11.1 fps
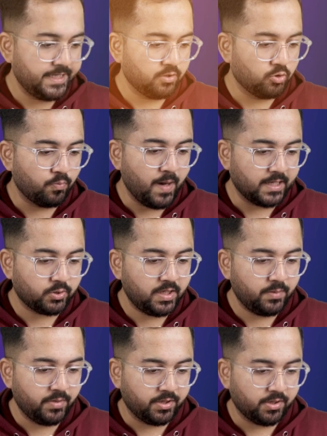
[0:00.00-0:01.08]
I'll go back to
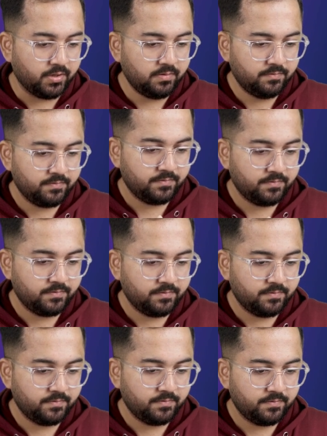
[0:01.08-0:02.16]
Elementor,
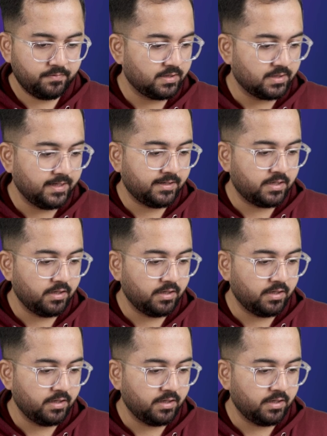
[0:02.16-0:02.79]
click